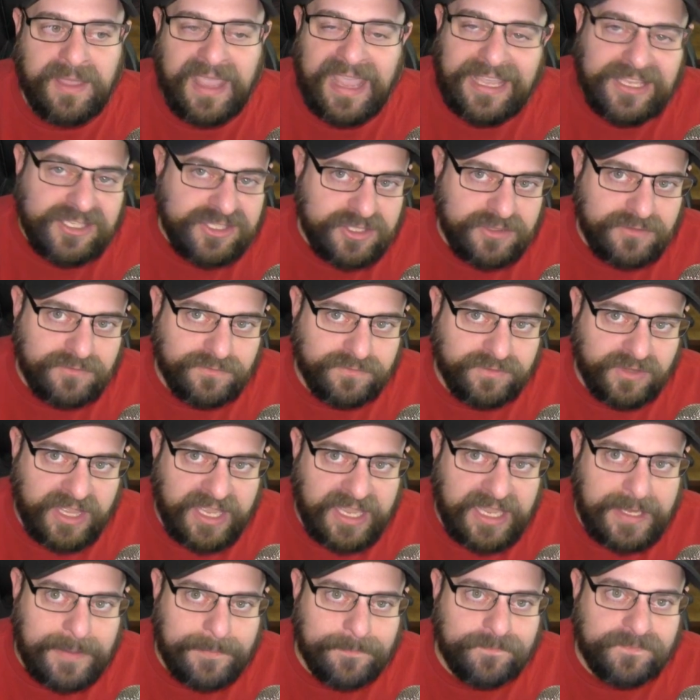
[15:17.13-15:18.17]
Ancient
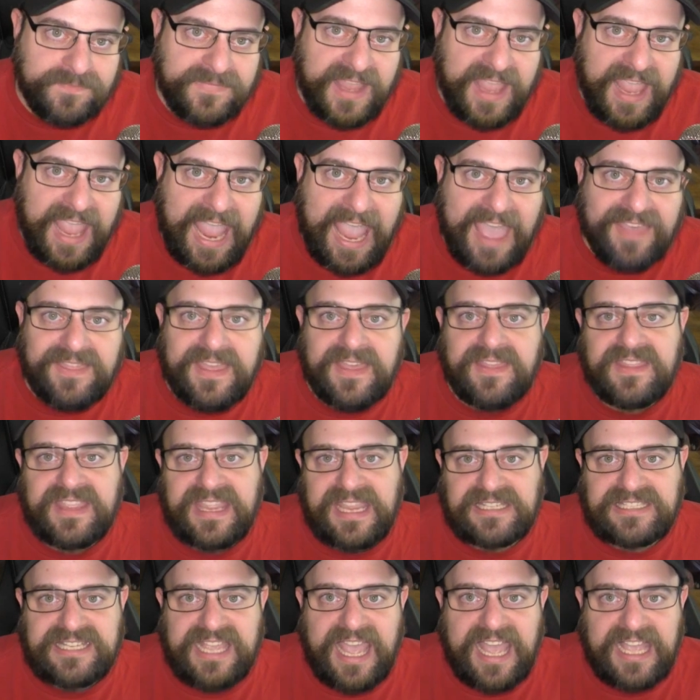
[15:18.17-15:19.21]
Flame and then the
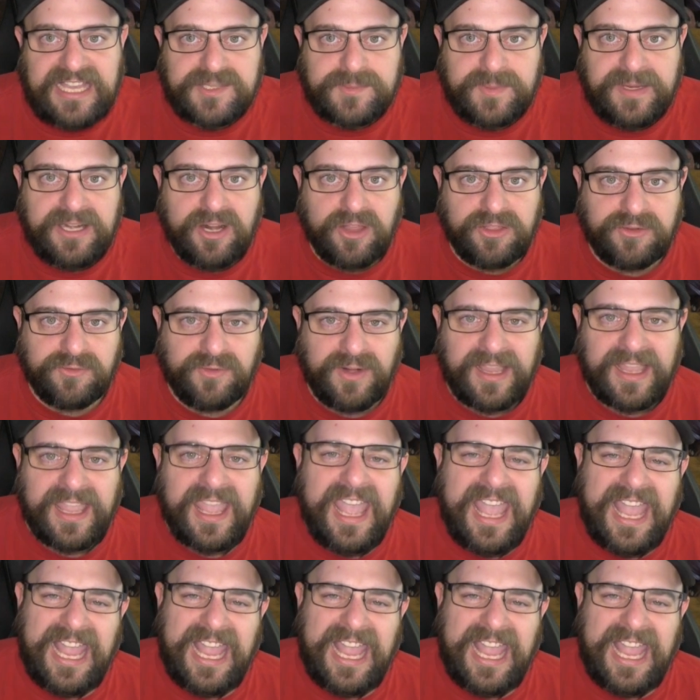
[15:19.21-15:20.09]
attack speed on the ring.